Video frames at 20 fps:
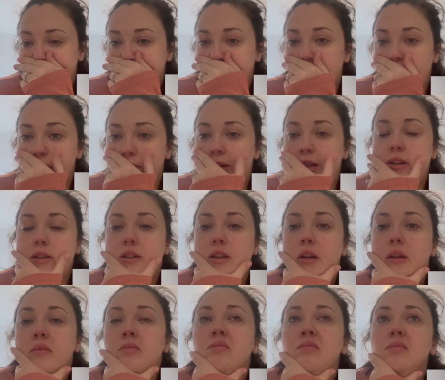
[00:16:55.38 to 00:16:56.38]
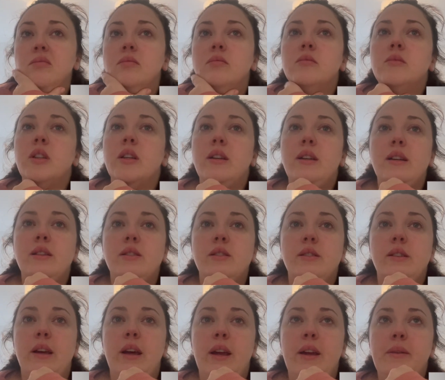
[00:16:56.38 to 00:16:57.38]
I really do. Like,
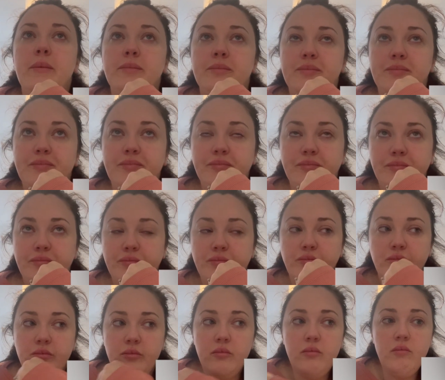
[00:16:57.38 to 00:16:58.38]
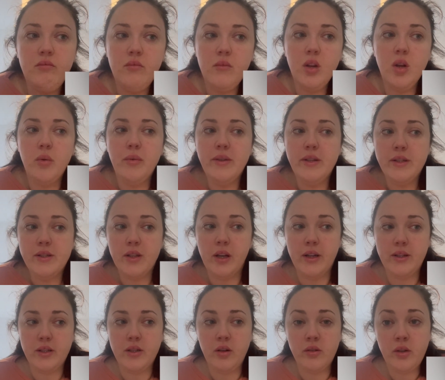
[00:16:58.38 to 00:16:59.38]
yesterday we
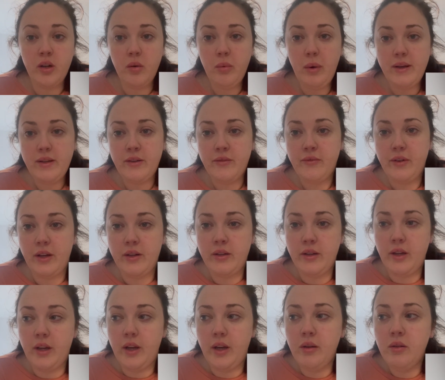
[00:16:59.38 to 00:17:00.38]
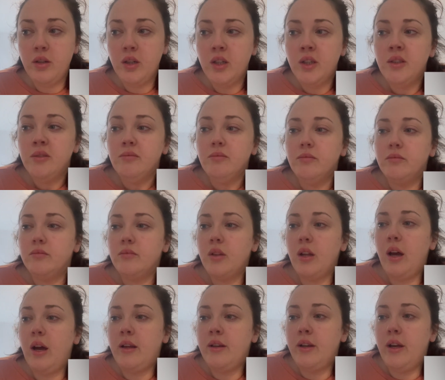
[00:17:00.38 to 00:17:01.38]
decided on our wedding venue,
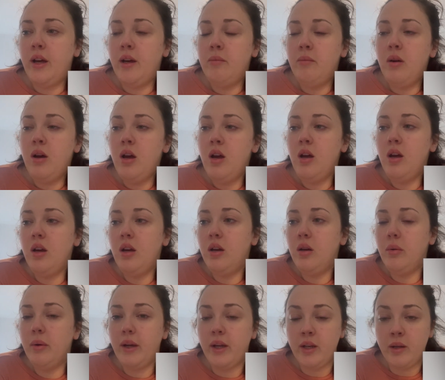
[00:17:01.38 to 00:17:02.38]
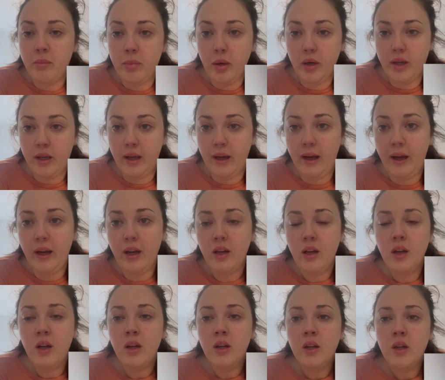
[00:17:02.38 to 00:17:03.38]
and we're gonna book it,
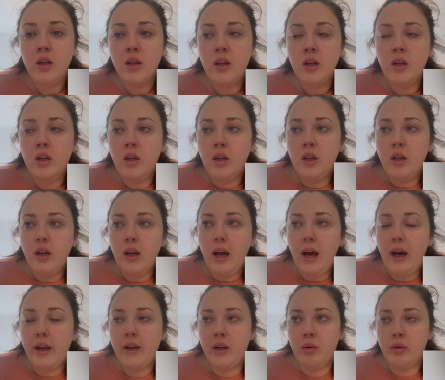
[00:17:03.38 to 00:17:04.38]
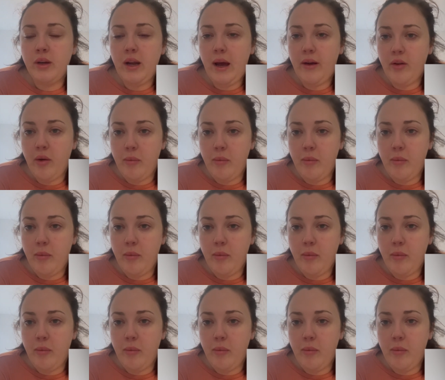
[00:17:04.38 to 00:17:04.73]
and I want to have a